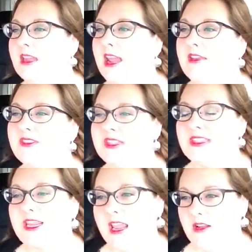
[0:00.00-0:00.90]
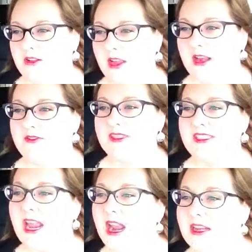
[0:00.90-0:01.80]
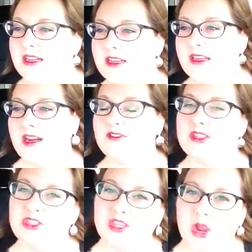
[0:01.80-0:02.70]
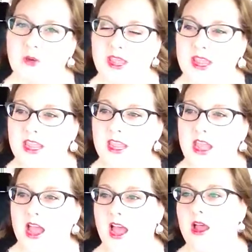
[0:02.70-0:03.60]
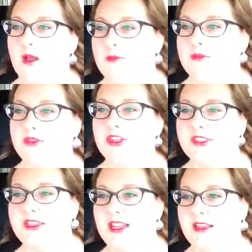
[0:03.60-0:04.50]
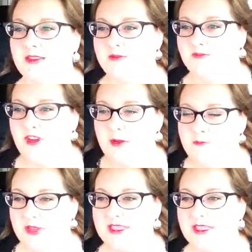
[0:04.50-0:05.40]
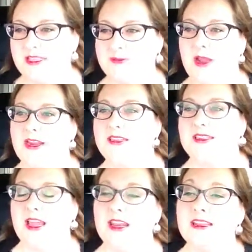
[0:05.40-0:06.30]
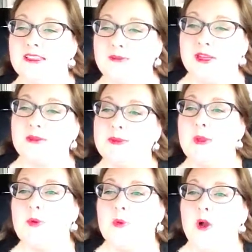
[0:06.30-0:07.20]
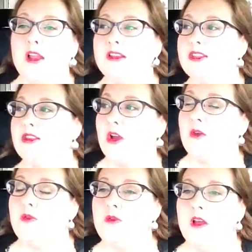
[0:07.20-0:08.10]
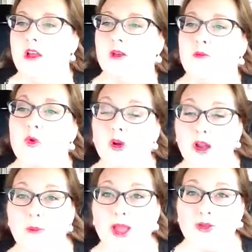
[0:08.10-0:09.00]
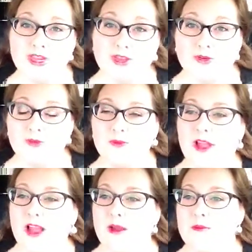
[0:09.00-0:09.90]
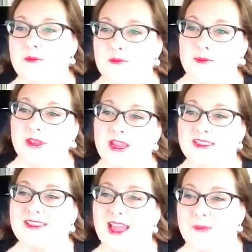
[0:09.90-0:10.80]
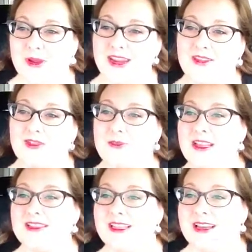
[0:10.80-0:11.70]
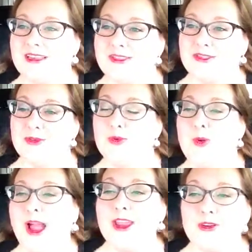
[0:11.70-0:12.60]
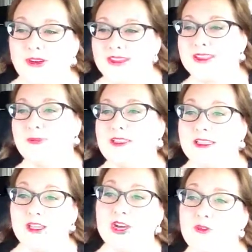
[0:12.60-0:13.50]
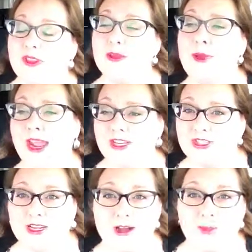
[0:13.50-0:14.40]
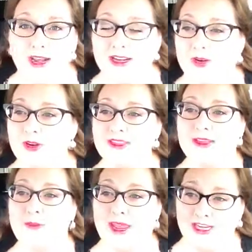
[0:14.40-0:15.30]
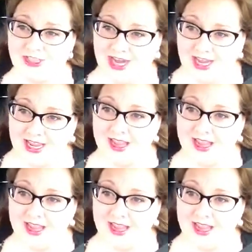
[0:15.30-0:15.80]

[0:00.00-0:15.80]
kind of stale, kind of stagnant, kind of stoic, just very business mindset. And sometimes people want to know more about you, because that might give them insight as to why you're in this business. Are you really passionate about it, or is it a paycheck?